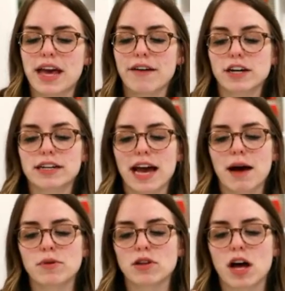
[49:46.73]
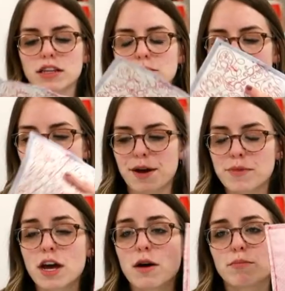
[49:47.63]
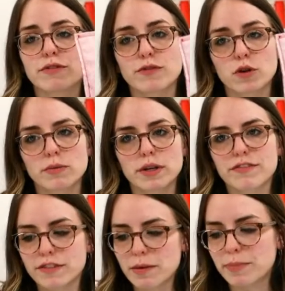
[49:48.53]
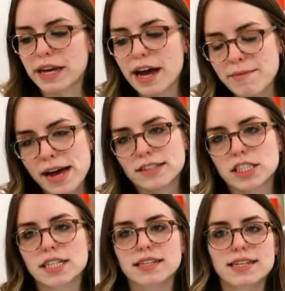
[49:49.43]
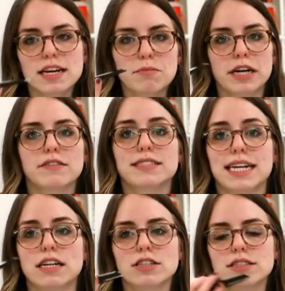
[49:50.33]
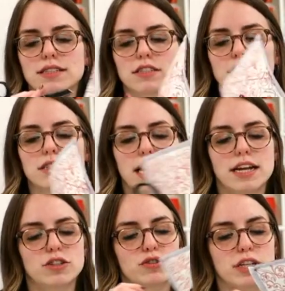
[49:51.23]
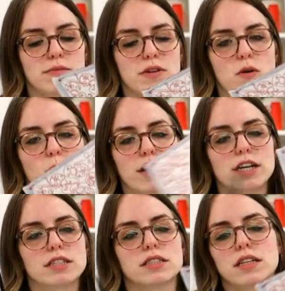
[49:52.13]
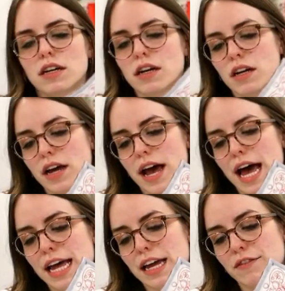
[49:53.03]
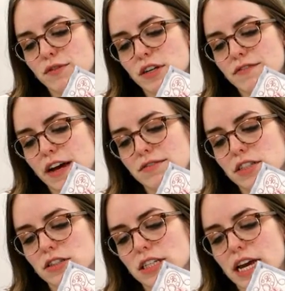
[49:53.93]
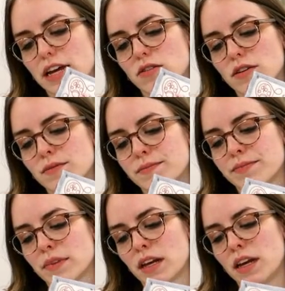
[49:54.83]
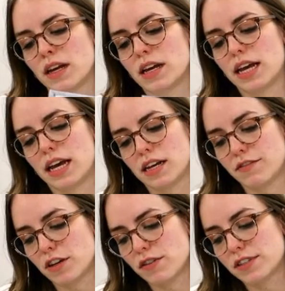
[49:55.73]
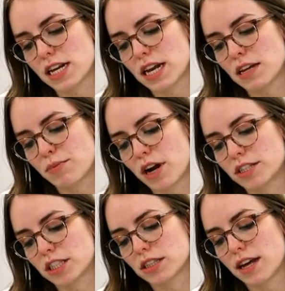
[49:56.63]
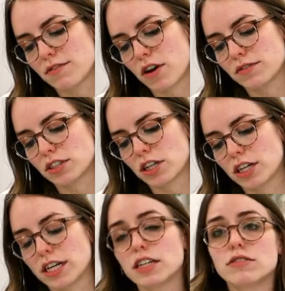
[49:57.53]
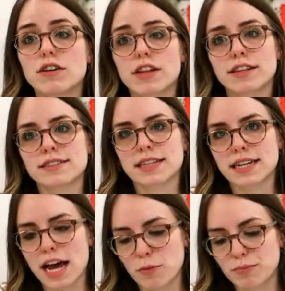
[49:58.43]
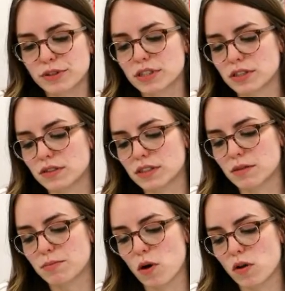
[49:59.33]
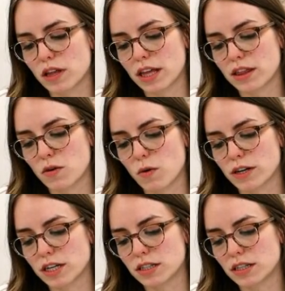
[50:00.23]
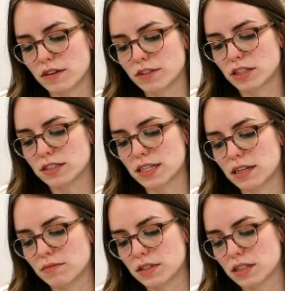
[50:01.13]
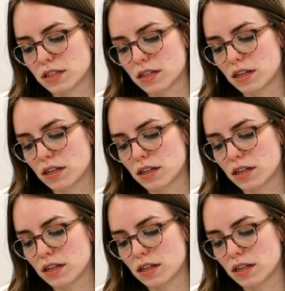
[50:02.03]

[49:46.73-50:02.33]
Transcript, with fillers: have our gap along the bottom. Before we flip it, I'm actually gonna take a pair of standard scissors and trim the corners at a 45 degree angle. And if you've done any project that involves turning, you know that this can help reduce the bulk in the corners of your seams.